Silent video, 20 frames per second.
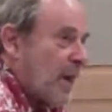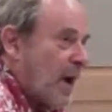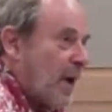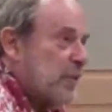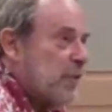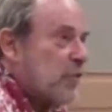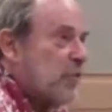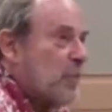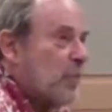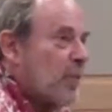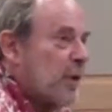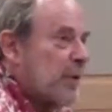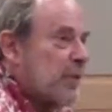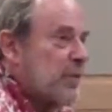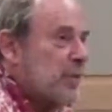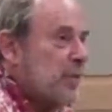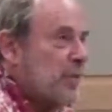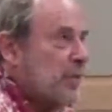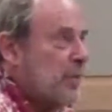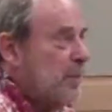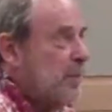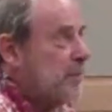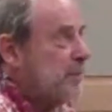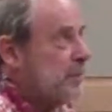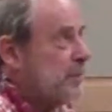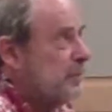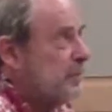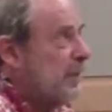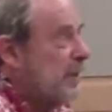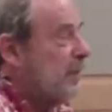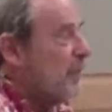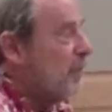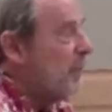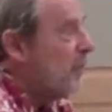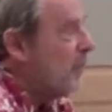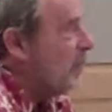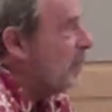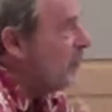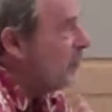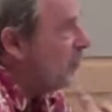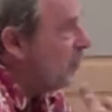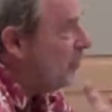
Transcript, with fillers: I just want to give you a